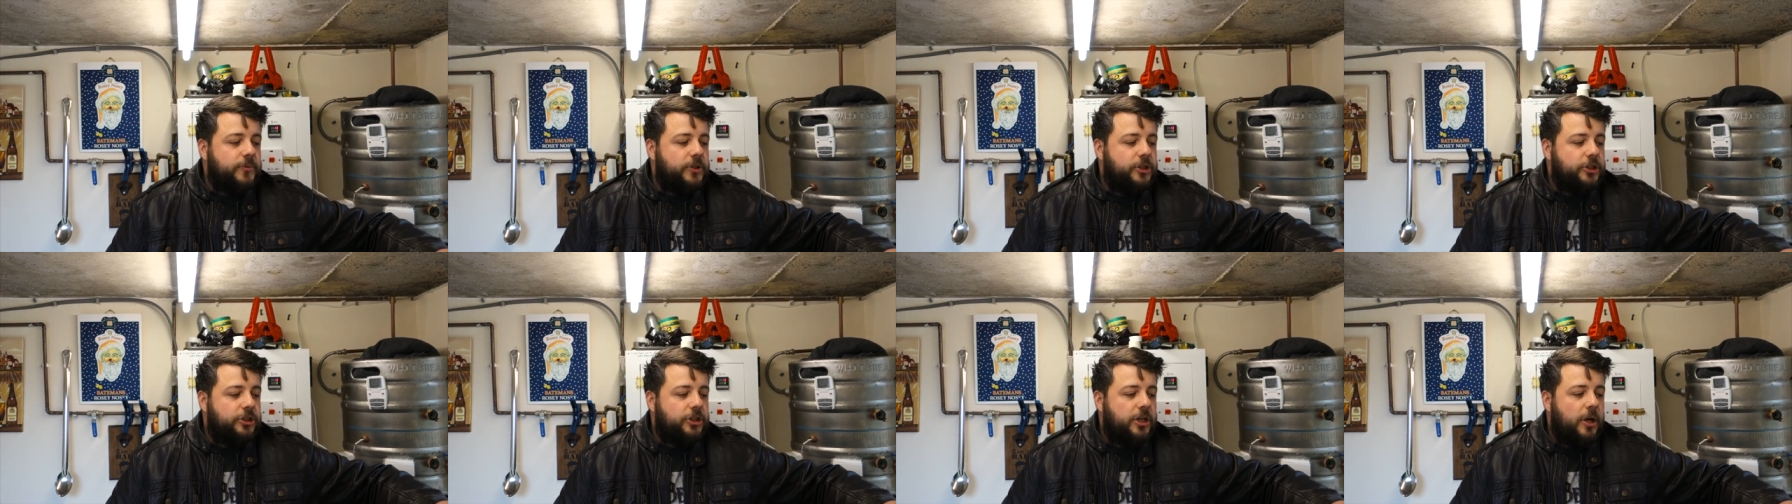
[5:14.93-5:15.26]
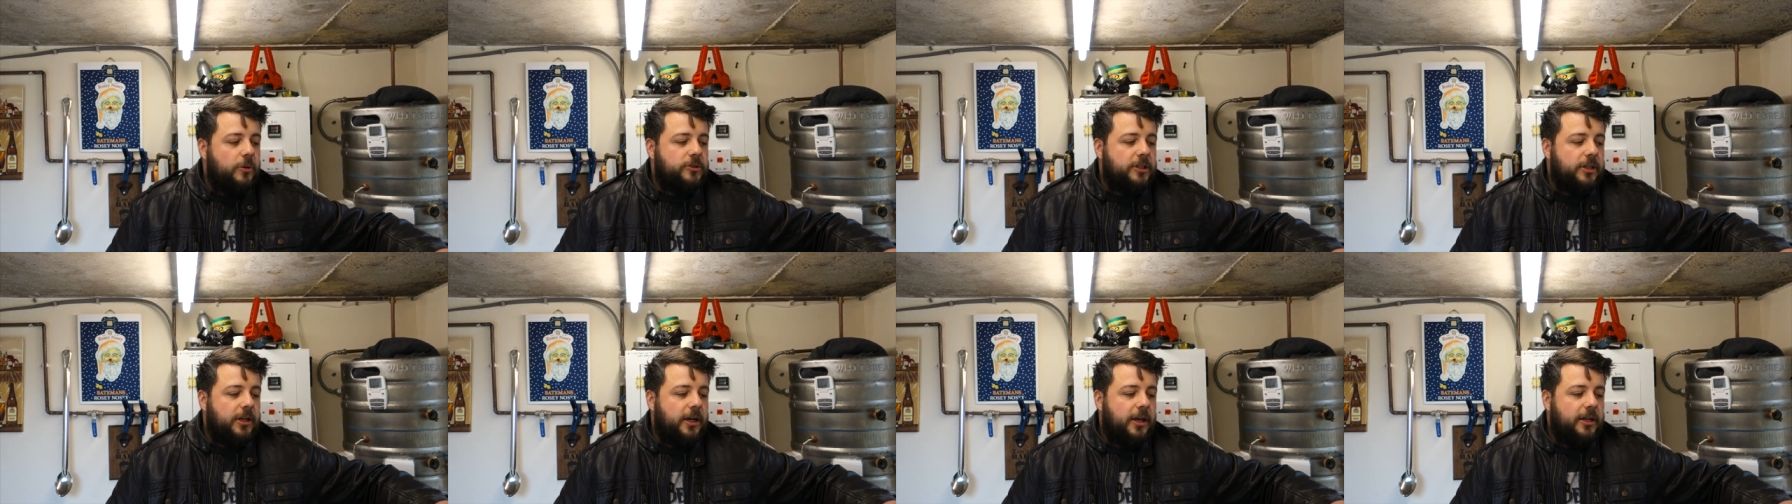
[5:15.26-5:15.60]
Just
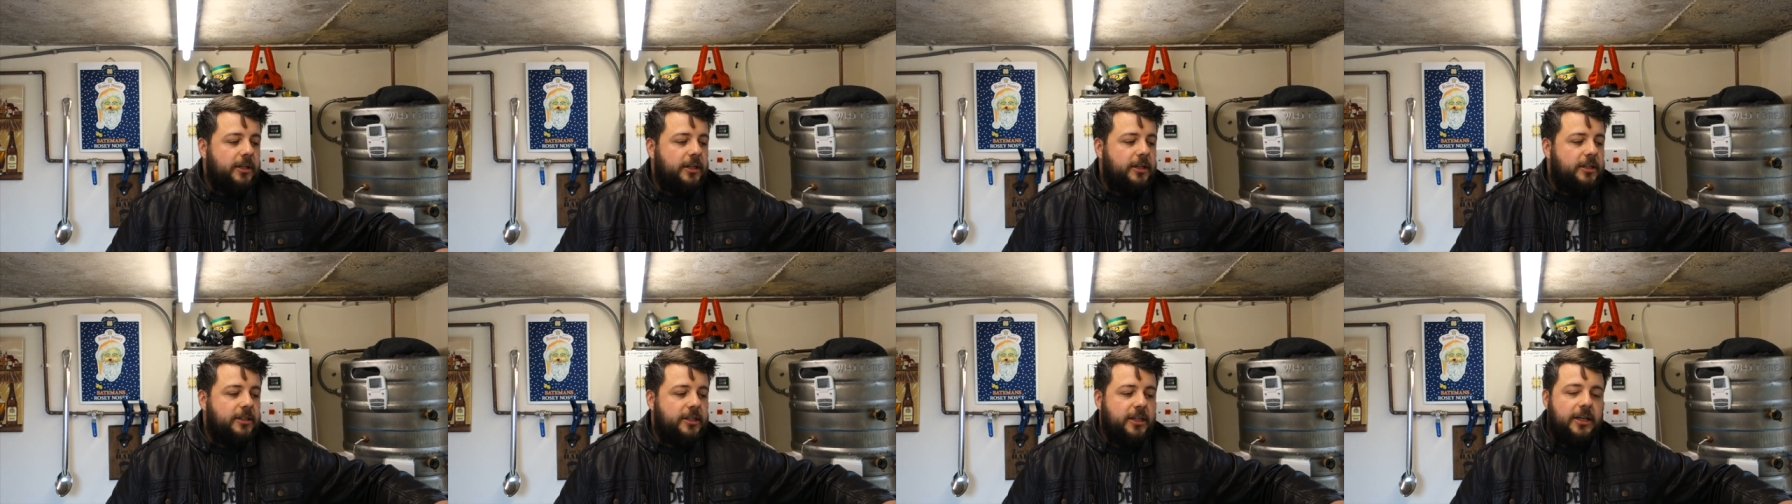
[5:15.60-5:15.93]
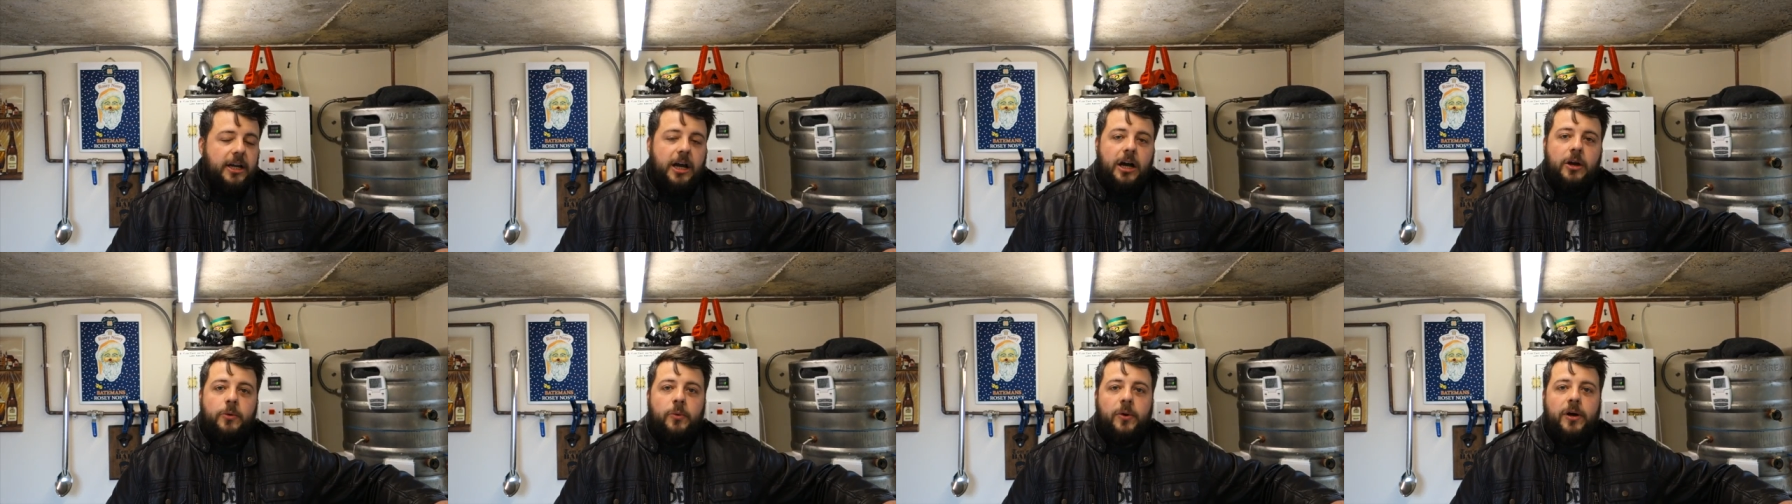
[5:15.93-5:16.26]
go to like your D
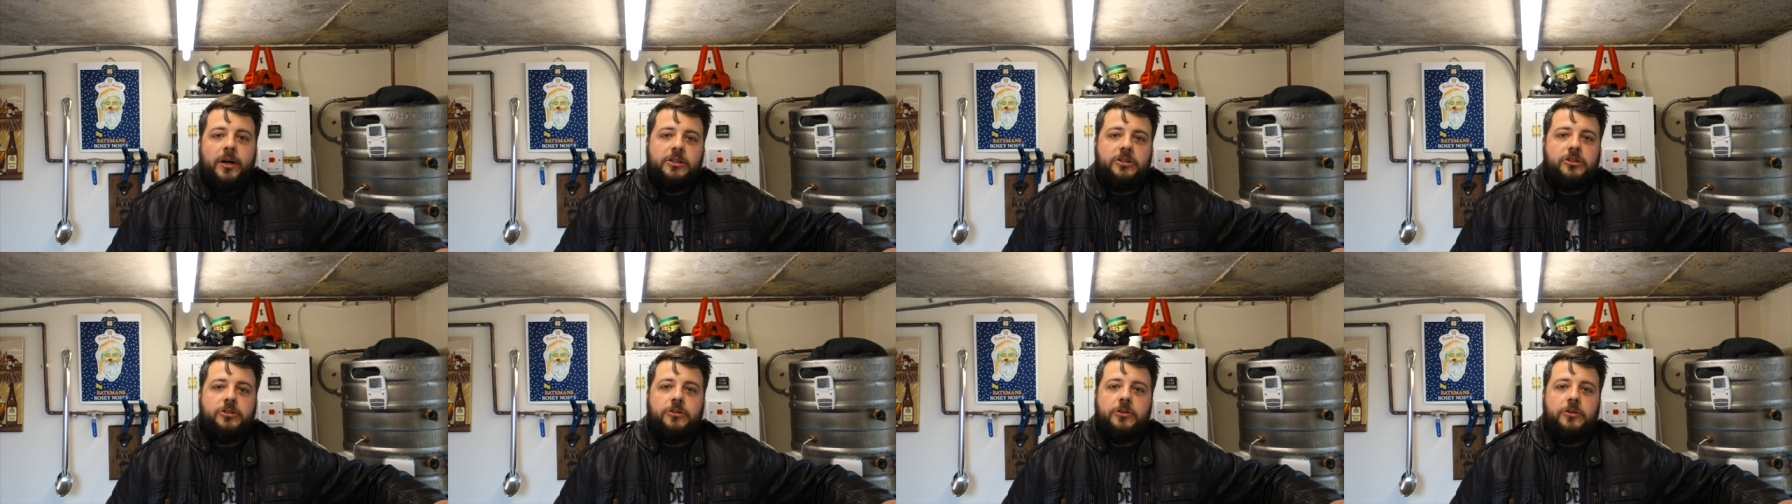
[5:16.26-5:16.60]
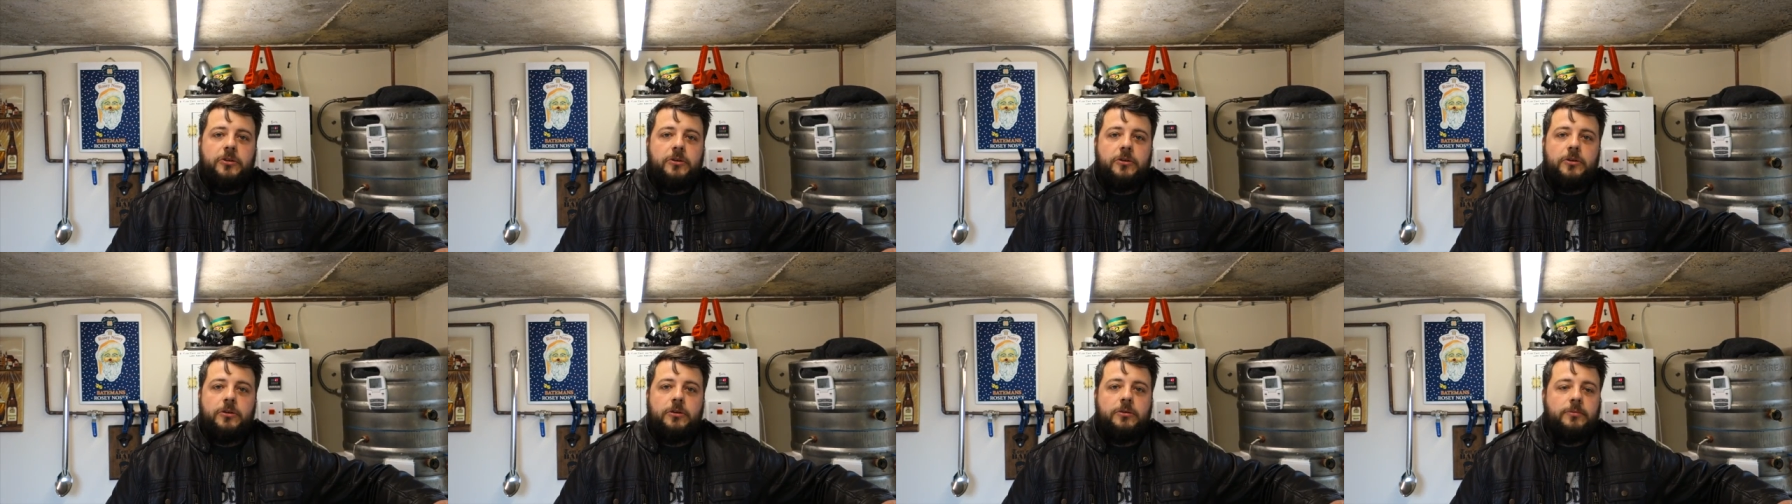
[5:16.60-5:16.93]
I Y
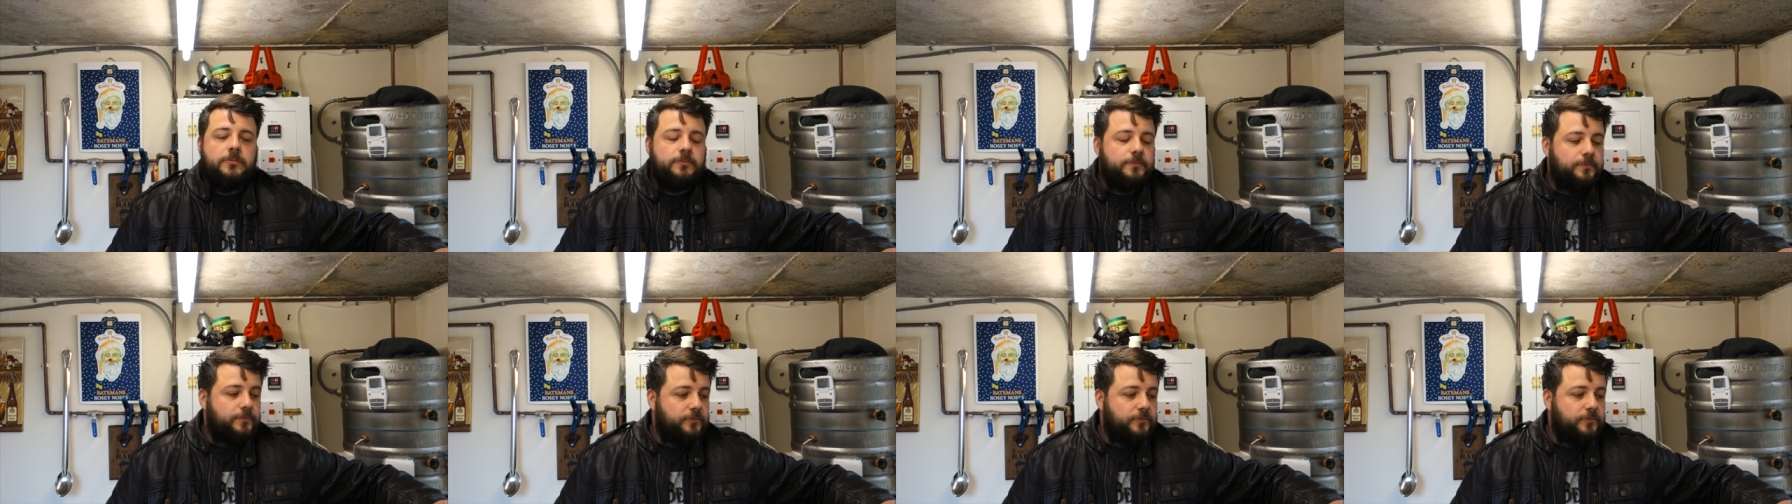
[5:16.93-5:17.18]
store,